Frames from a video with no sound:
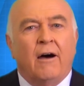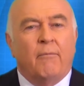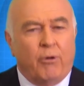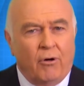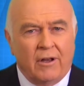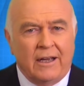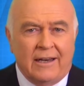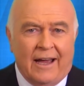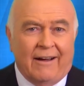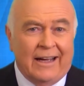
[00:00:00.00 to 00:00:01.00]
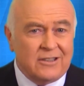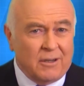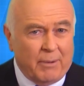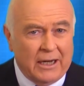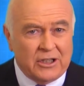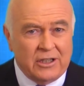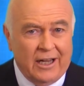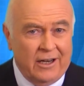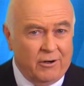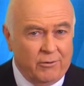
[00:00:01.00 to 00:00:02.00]
Pauline now has a patient
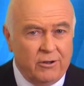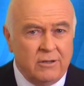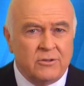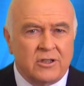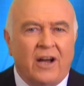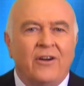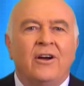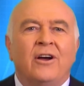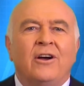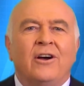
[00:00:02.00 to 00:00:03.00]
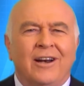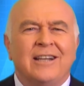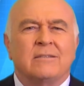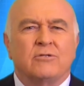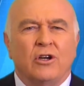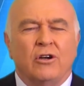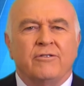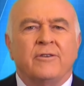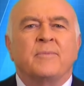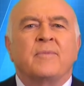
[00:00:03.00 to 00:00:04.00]
in her room, so let's observe.
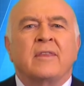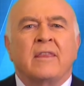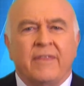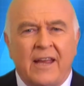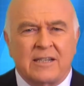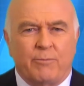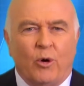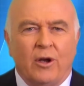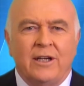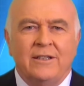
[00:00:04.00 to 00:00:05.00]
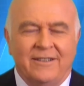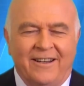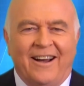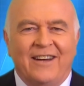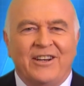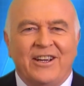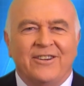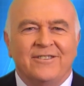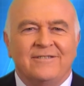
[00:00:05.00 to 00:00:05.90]
Thanks, Pauline. Over to you.